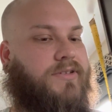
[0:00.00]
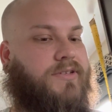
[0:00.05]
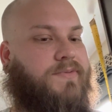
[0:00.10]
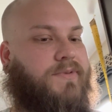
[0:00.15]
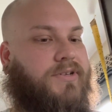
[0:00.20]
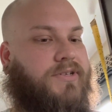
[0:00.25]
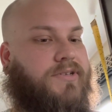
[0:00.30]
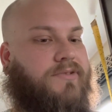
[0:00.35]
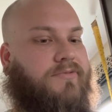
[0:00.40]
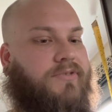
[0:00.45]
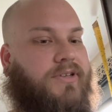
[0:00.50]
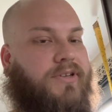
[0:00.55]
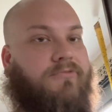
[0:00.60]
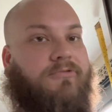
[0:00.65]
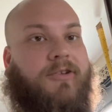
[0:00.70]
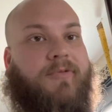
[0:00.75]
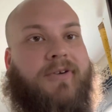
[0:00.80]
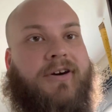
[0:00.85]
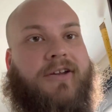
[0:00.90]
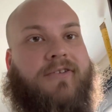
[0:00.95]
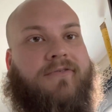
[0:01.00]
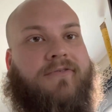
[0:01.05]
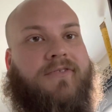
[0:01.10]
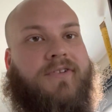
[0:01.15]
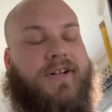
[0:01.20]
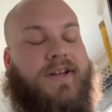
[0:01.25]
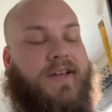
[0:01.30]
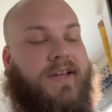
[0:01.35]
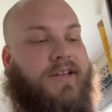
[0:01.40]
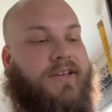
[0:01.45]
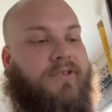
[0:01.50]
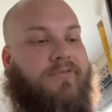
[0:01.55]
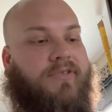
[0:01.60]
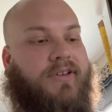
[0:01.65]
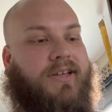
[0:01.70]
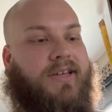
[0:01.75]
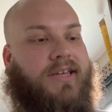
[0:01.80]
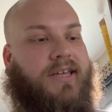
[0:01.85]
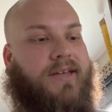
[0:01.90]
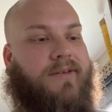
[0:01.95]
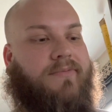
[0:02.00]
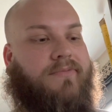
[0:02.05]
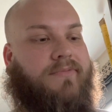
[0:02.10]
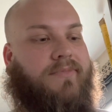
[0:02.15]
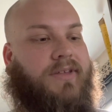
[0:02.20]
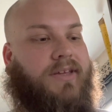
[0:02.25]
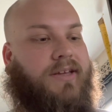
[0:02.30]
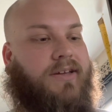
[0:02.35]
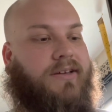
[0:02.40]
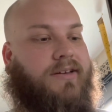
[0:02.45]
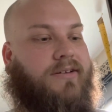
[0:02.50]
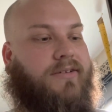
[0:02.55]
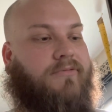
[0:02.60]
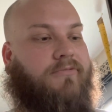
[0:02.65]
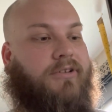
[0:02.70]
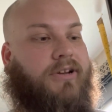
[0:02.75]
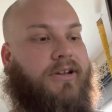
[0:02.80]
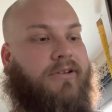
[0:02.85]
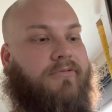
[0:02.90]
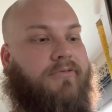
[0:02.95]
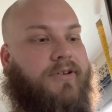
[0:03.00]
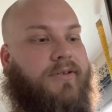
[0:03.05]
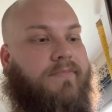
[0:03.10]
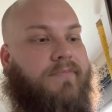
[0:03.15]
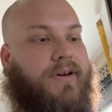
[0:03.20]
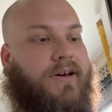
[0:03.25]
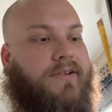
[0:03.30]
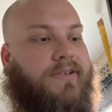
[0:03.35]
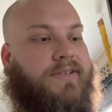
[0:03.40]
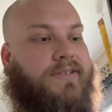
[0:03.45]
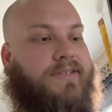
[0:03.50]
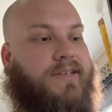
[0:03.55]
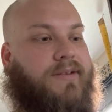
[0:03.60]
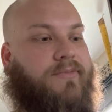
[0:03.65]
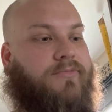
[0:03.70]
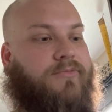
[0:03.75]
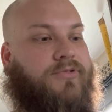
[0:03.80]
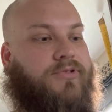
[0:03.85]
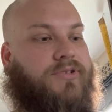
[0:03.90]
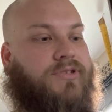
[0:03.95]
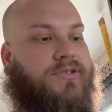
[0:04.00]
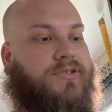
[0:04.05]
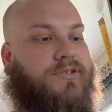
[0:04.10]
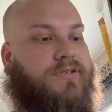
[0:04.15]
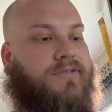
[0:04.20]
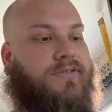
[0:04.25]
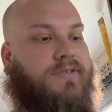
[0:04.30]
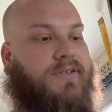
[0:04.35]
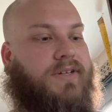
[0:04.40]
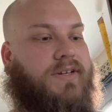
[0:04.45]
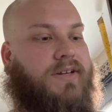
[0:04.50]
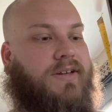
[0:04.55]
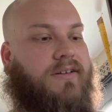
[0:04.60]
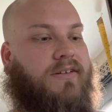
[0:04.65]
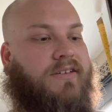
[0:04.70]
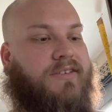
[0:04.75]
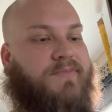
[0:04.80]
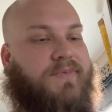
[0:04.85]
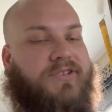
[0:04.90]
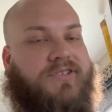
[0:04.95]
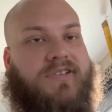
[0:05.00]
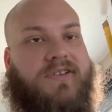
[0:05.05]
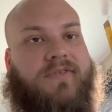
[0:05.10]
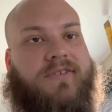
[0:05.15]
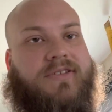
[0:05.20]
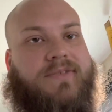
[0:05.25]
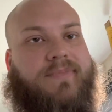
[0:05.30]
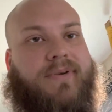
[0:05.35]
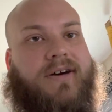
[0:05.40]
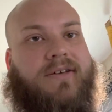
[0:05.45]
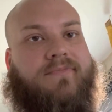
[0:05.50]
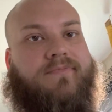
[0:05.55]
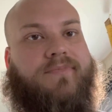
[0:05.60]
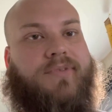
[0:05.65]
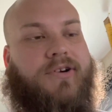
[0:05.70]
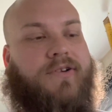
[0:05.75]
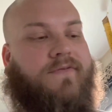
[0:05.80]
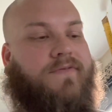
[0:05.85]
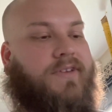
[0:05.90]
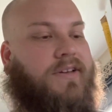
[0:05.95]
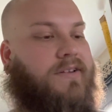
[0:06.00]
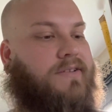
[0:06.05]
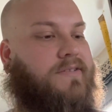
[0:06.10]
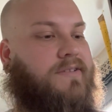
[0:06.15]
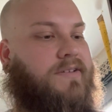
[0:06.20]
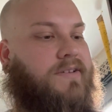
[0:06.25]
especially when you rub out a flake and you want to keep the ready rub about the same moisture, especially if it's about perfect.